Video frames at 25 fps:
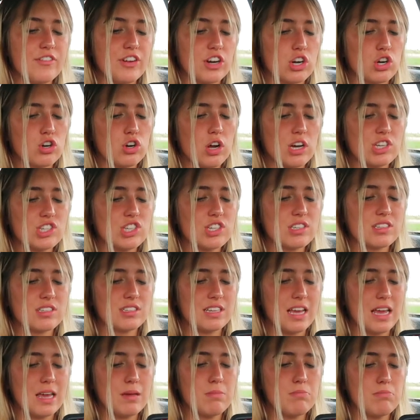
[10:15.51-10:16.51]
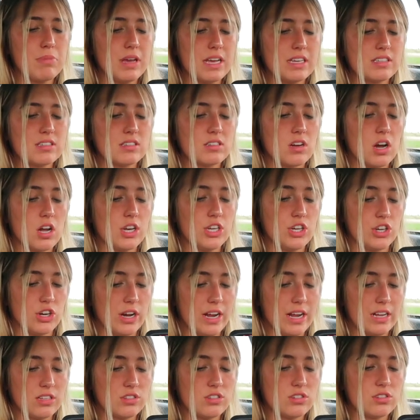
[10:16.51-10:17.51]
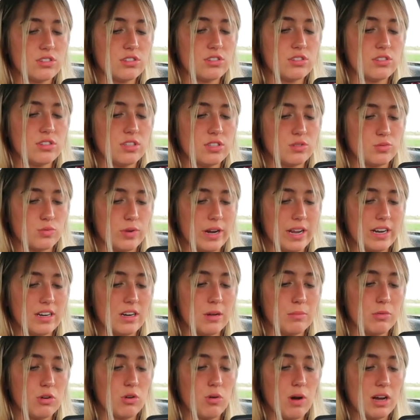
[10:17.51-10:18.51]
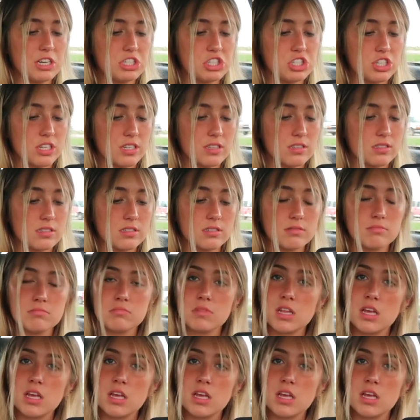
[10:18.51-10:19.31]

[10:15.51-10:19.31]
your crush's name based on your answers to these random questions.